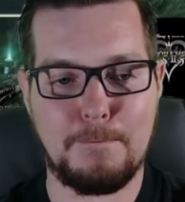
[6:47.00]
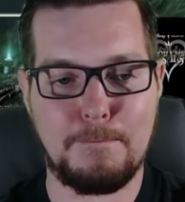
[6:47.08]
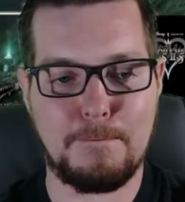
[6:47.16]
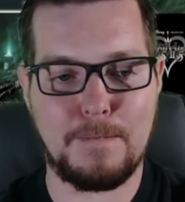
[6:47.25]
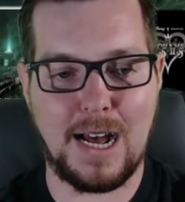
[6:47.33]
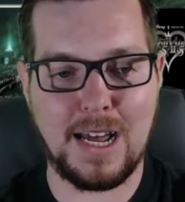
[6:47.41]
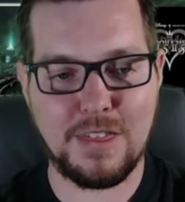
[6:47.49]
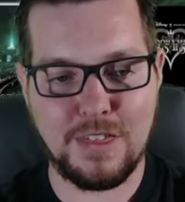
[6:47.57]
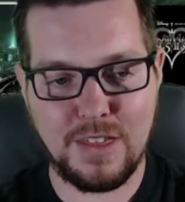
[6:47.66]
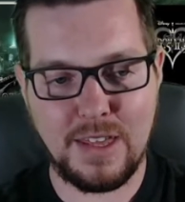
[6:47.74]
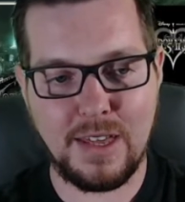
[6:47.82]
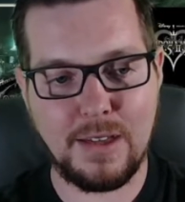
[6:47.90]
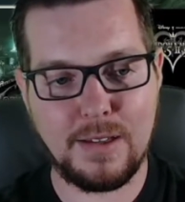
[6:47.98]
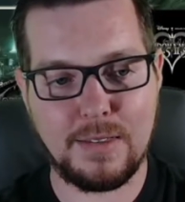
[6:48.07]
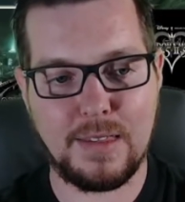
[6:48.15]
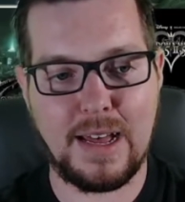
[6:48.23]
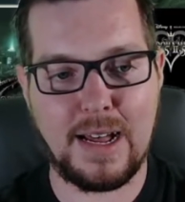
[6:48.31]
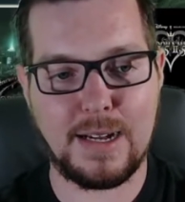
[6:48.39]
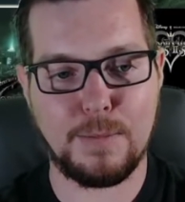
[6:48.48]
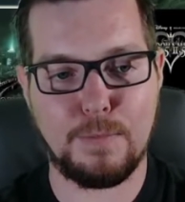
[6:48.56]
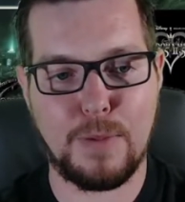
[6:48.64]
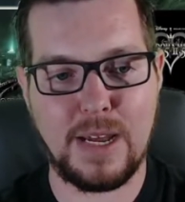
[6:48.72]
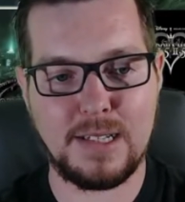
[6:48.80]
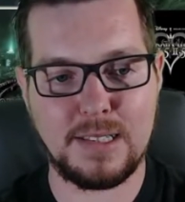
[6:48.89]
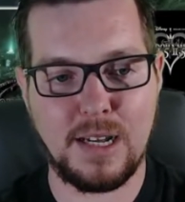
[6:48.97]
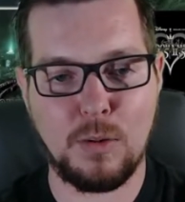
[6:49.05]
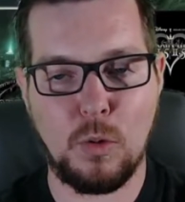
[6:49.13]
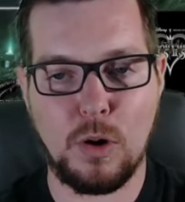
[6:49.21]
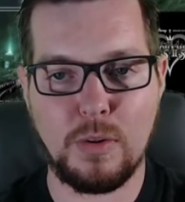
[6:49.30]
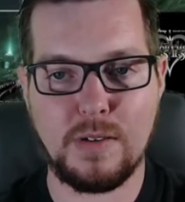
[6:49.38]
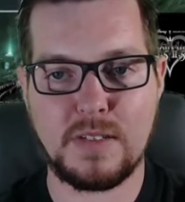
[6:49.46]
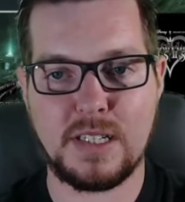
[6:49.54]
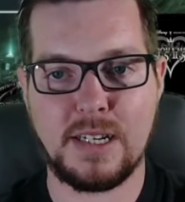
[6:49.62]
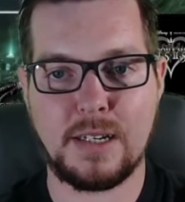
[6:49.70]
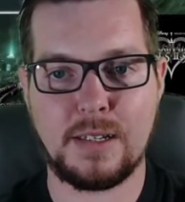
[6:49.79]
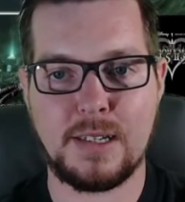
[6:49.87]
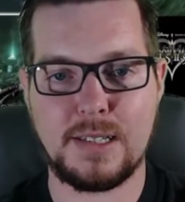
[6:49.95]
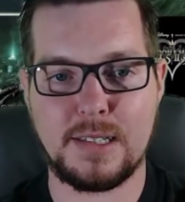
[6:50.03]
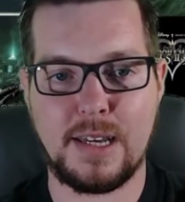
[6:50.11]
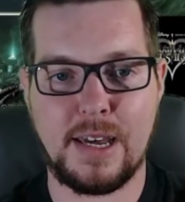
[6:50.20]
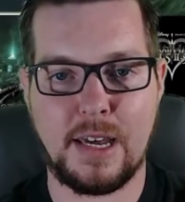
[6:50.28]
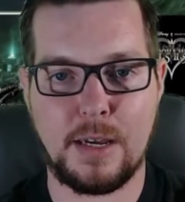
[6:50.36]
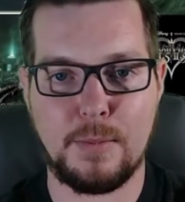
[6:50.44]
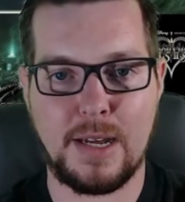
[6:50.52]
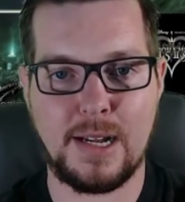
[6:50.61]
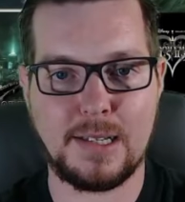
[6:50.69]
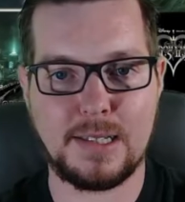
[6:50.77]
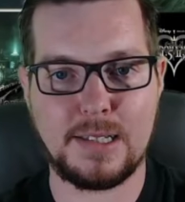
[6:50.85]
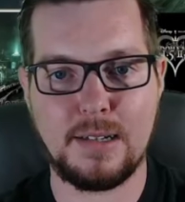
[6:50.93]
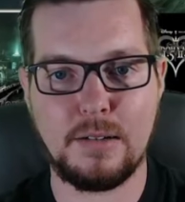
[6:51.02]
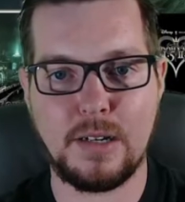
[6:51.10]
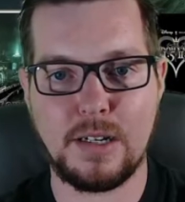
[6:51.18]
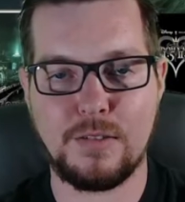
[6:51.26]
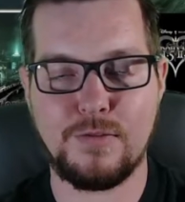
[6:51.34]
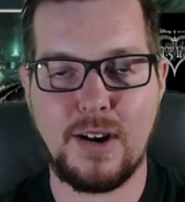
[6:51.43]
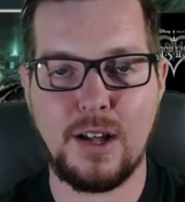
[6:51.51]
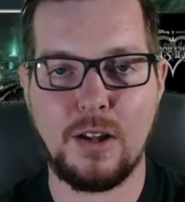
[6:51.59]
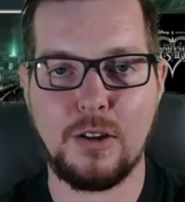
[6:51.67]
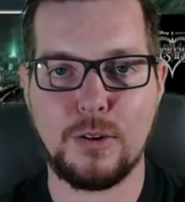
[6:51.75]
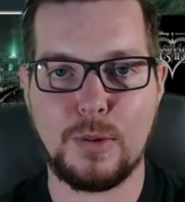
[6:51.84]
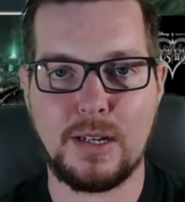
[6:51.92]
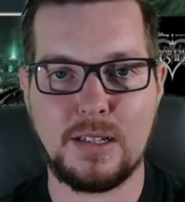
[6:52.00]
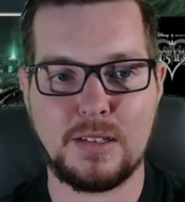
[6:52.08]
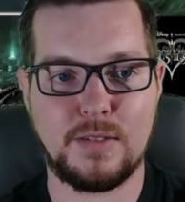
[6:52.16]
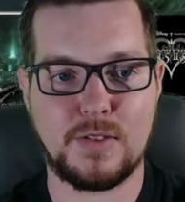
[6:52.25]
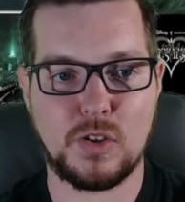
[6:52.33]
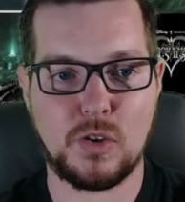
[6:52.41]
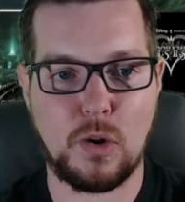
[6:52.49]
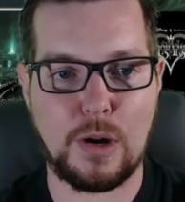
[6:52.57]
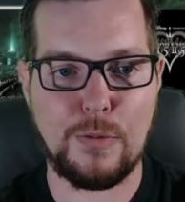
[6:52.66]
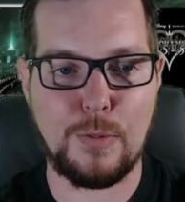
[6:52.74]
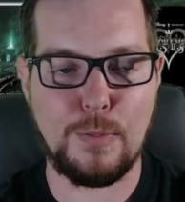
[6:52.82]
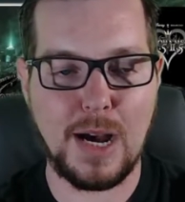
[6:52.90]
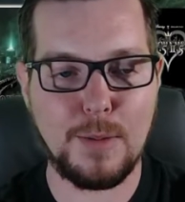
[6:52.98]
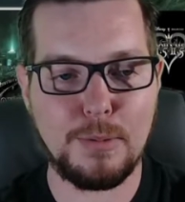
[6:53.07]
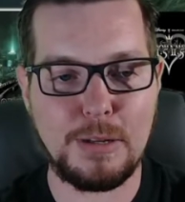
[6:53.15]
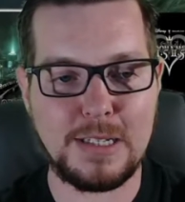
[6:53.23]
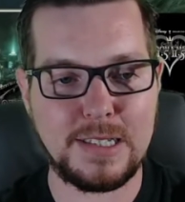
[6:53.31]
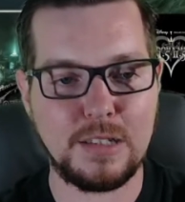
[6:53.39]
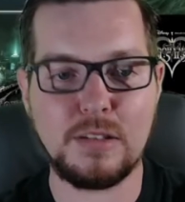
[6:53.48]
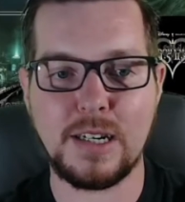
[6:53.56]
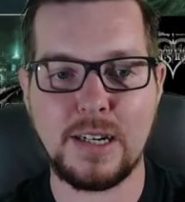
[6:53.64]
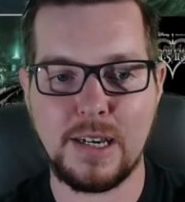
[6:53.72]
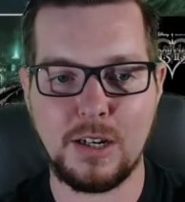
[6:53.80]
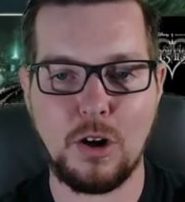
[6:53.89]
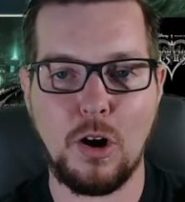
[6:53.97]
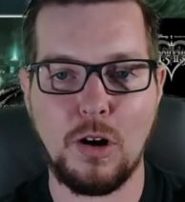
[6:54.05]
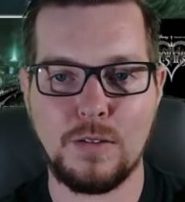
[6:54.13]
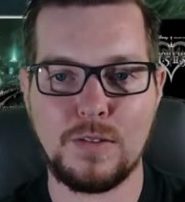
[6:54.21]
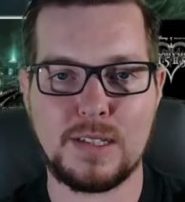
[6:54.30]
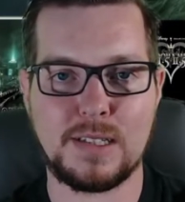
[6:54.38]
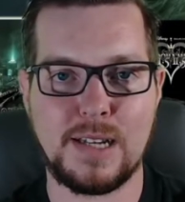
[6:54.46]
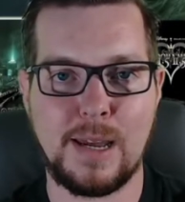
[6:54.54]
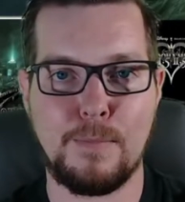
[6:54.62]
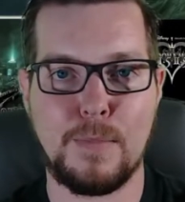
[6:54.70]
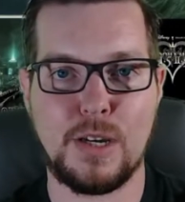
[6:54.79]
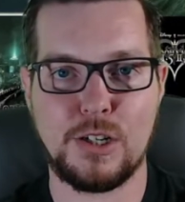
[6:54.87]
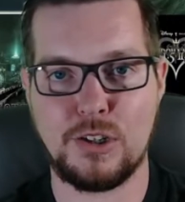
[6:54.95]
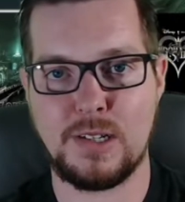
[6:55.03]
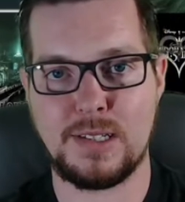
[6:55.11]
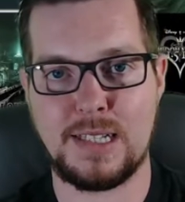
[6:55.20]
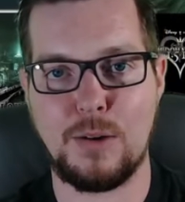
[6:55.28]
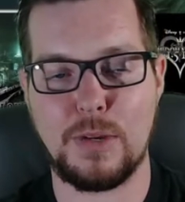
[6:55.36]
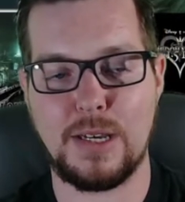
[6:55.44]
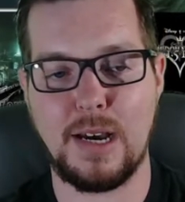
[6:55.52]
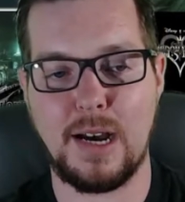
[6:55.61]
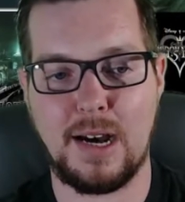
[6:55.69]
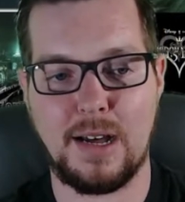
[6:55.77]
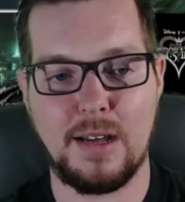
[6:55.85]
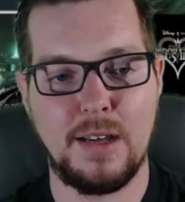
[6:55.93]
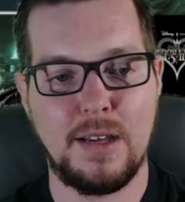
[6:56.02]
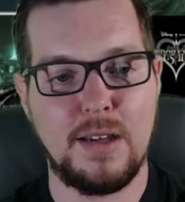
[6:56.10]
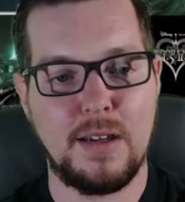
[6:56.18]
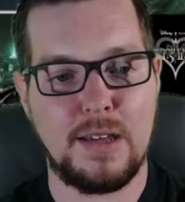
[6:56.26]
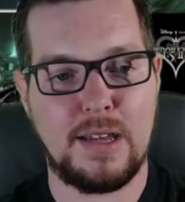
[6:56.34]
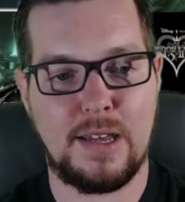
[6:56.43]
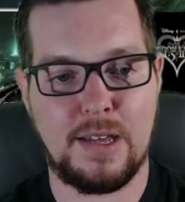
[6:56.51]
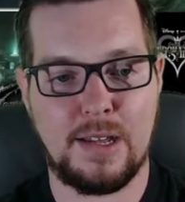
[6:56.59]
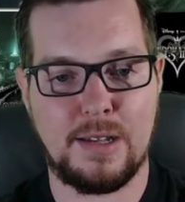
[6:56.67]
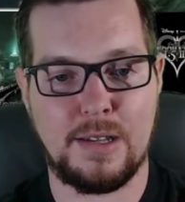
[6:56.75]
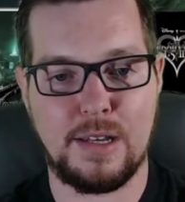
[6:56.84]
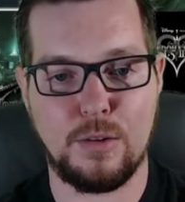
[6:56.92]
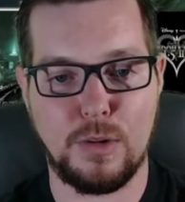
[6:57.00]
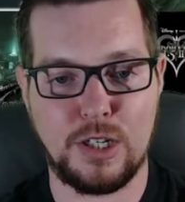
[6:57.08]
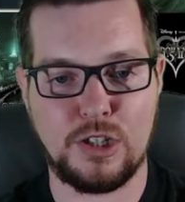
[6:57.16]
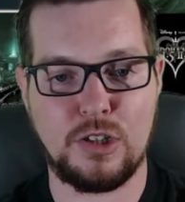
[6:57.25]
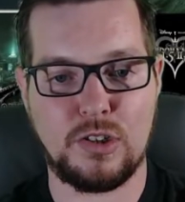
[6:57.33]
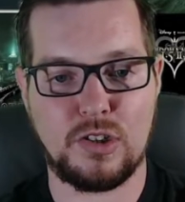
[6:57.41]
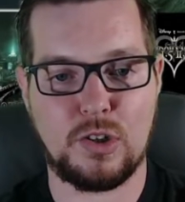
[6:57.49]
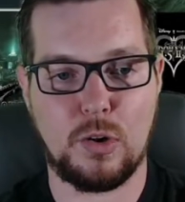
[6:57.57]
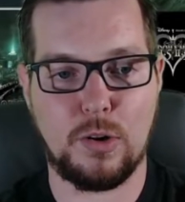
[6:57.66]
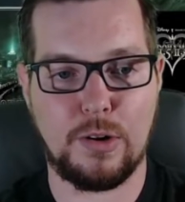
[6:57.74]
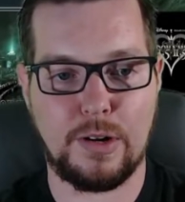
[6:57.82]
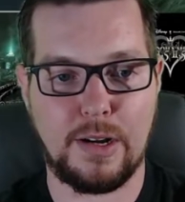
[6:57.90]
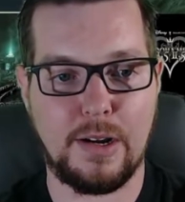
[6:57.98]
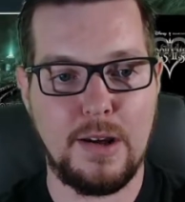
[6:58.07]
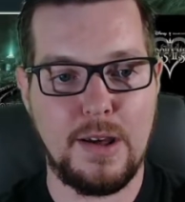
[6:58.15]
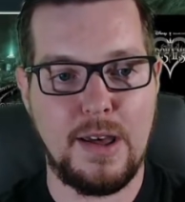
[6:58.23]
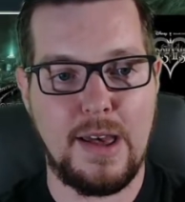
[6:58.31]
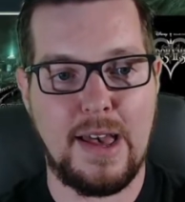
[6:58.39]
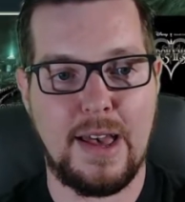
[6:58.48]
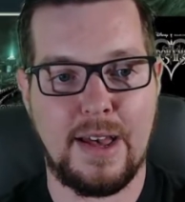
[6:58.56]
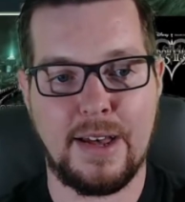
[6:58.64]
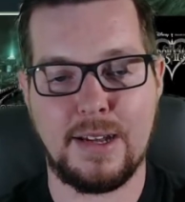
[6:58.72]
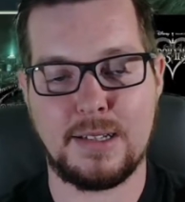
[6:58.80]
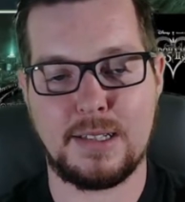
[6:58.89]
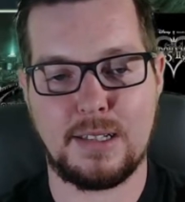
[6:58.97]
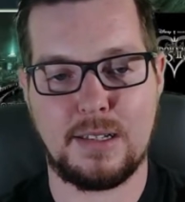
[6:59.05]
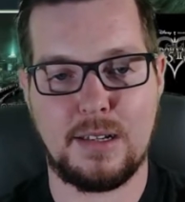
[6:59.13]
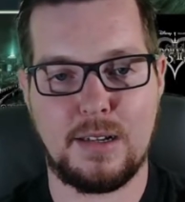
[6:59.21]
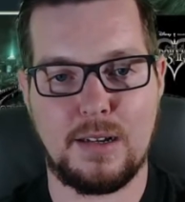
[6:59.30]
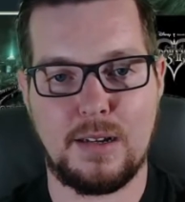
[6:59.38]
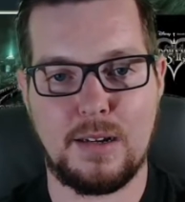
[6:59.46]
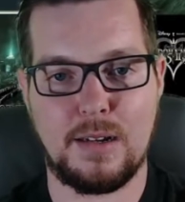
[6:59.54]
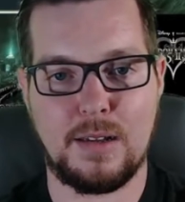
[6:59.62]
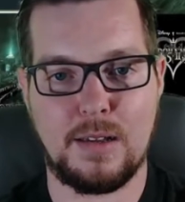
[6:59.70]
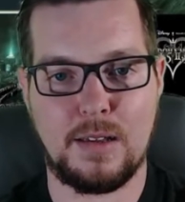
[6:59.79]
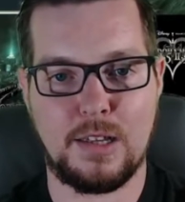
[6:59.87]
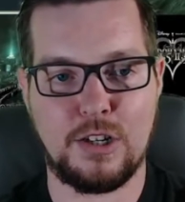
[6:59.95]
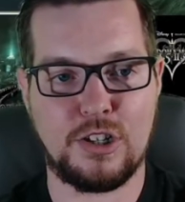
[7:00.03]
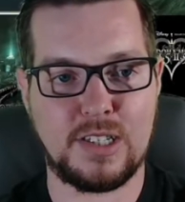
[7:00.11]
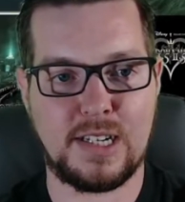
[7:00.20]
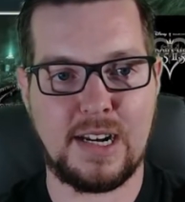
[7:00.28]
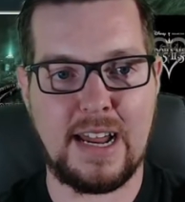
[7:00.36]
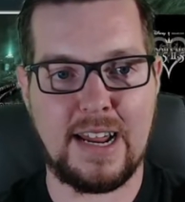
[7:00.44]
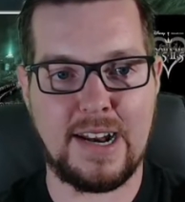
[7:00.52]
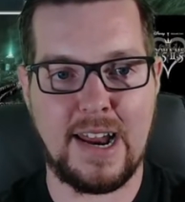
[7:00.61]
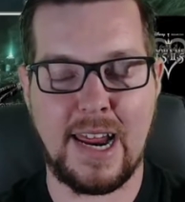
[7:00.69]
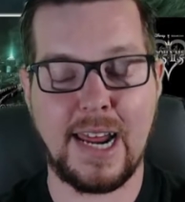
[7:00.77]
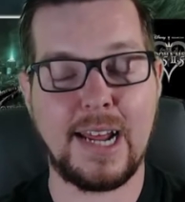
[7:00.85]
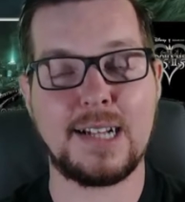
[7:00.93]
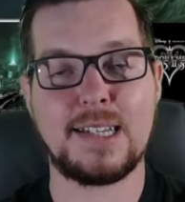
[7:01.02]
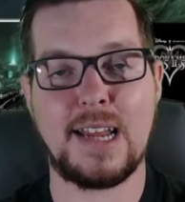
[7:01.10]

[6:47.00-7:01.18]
I think that based on what we've seen in this game, it's still going to follow the relative story. We're probably still going to get all of the same missions that we got in the original story, and they're just going to enhance and